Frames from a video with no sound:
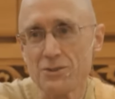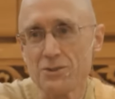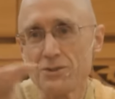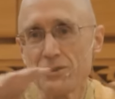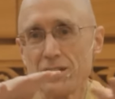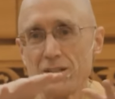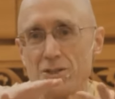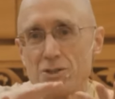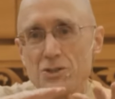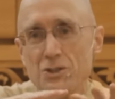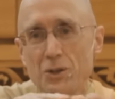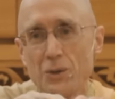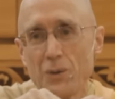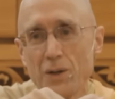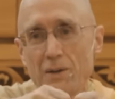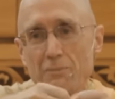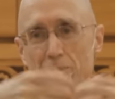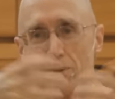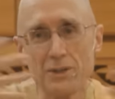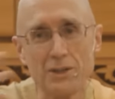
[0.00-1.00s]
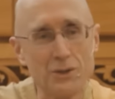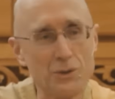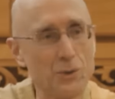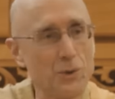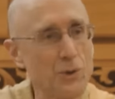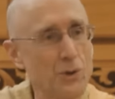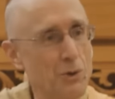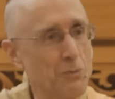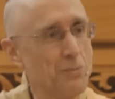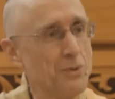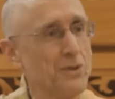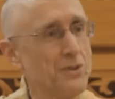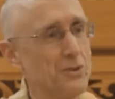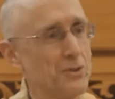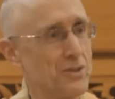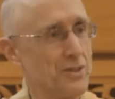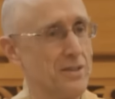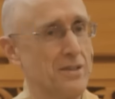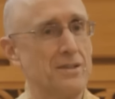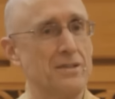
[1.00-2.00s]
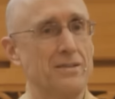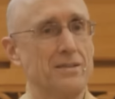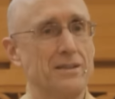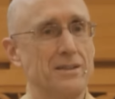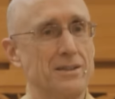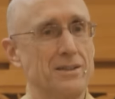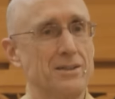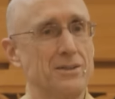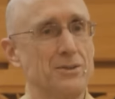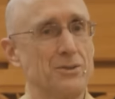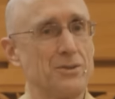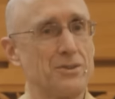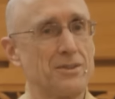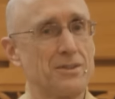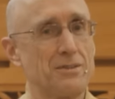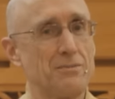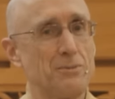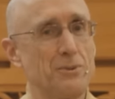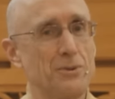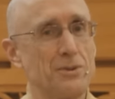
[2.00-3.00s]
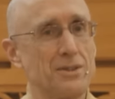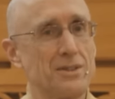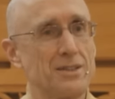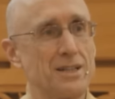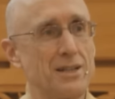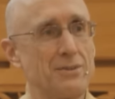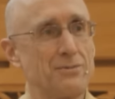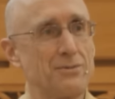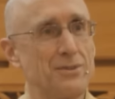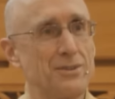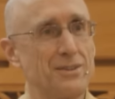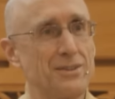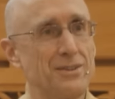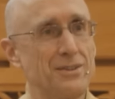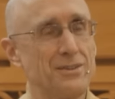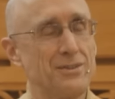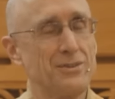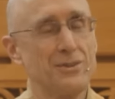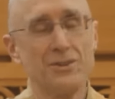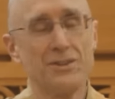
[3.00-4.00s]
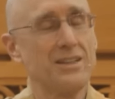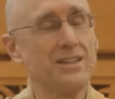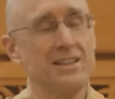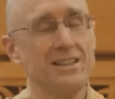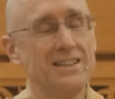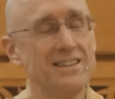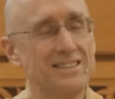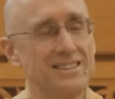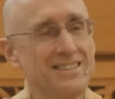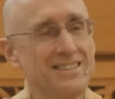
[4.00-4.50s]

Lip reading: They show up and the door opens and here's the bodhisattva, or the